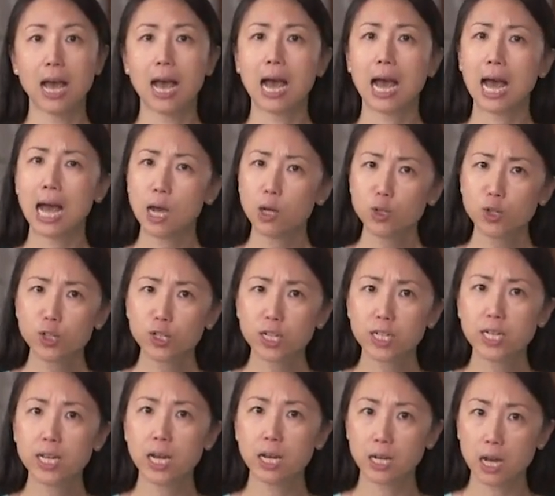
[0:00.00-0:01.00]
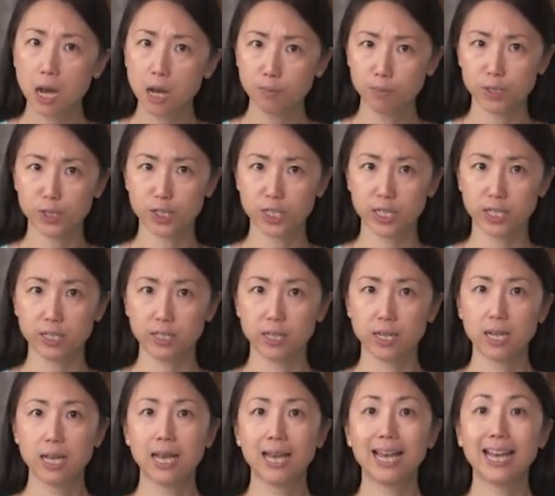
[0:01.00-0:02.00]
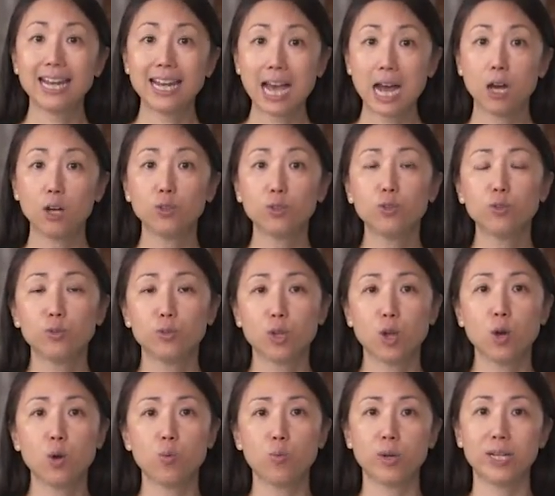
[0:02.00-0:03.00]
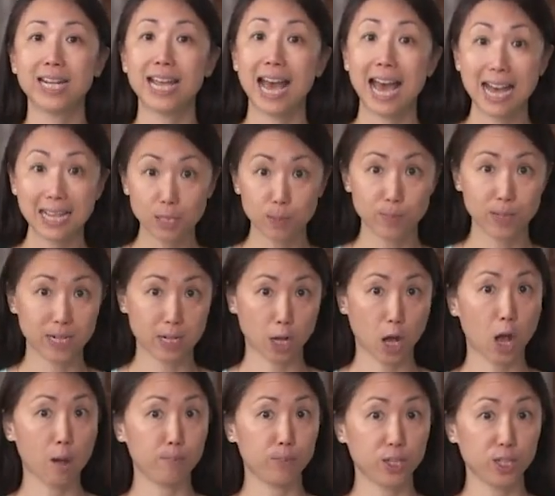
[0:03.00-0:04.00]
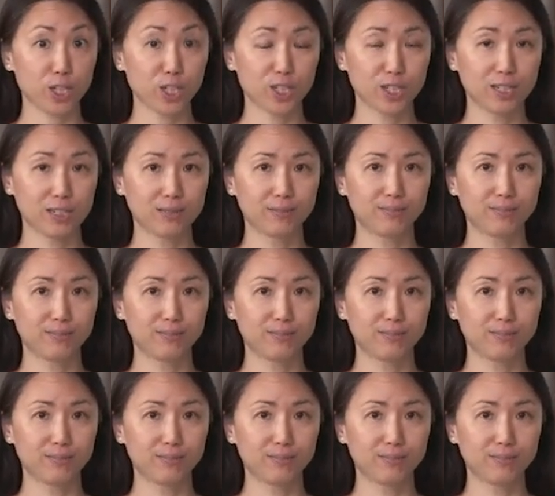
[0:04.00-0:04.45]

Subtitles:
how you're going to accomplish it, and how you know when it has been accomplished.